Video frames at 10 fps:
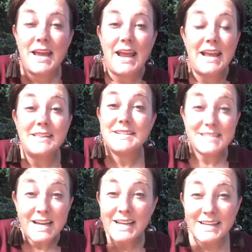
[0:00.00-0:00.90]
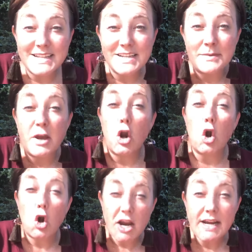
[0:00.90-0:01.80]
And the sun is going to be
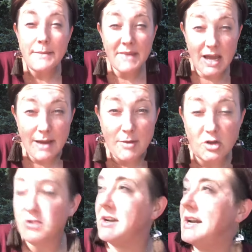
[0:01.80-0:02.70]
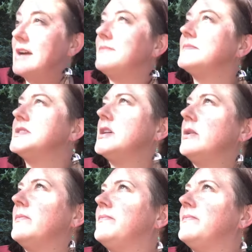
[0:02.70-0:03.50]
right in my eyeballs right now, so